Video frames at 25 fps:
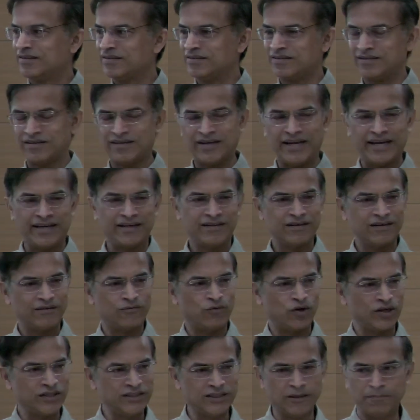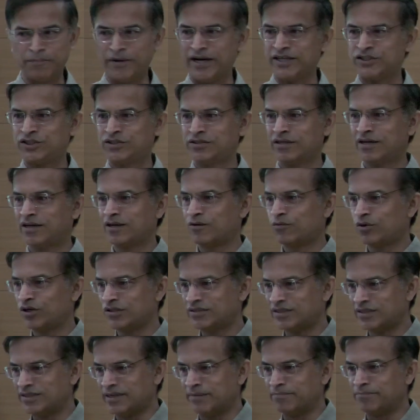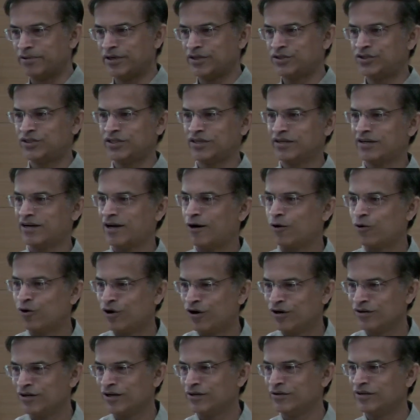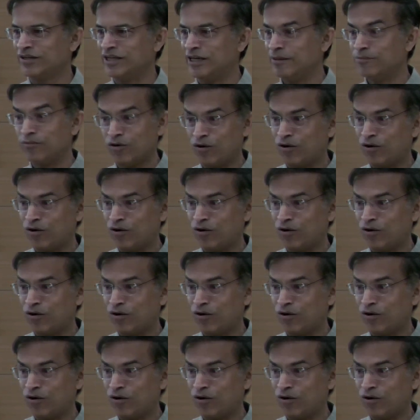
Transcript: like, what is the pressure, what is the temperature, how long you have to keep.